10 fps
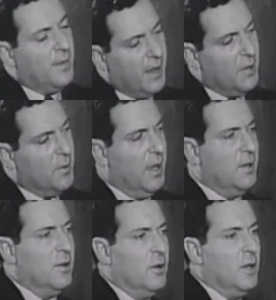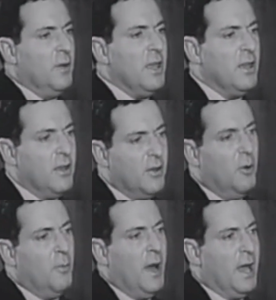On the other hand, though, if we can
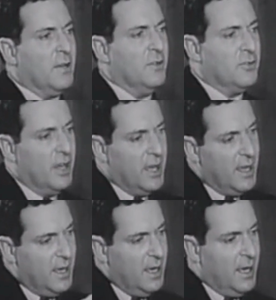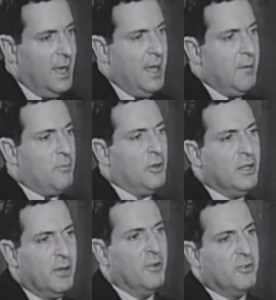go back to, say, a
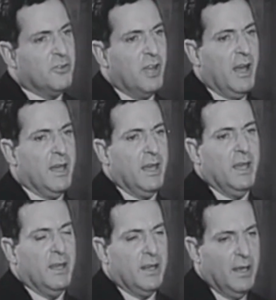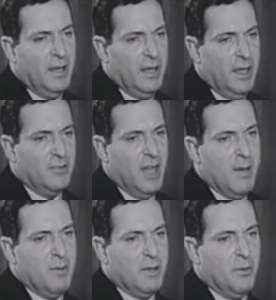pre-literate society and
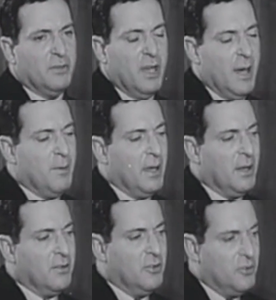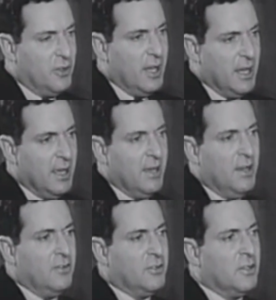examine what's happening, and as you say,
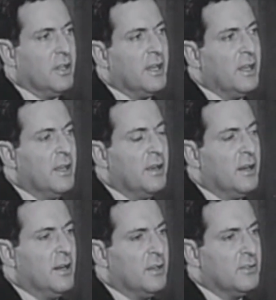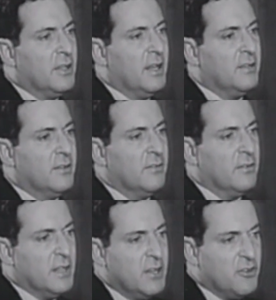certainly studies
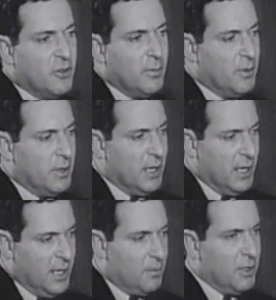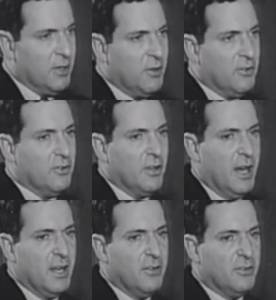of leadership in pre-literate
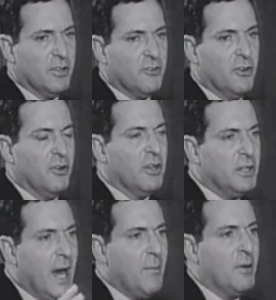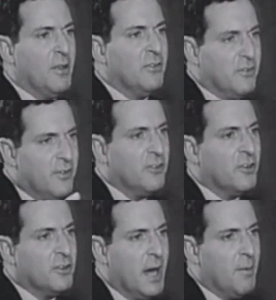societies certainly show that dominance and
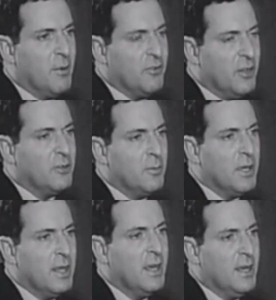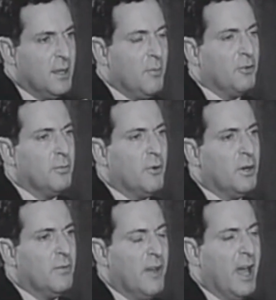physical dominance seems to be the most
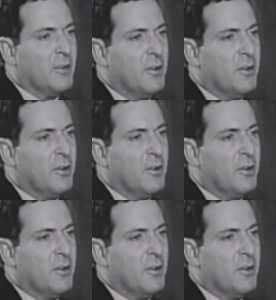important factor.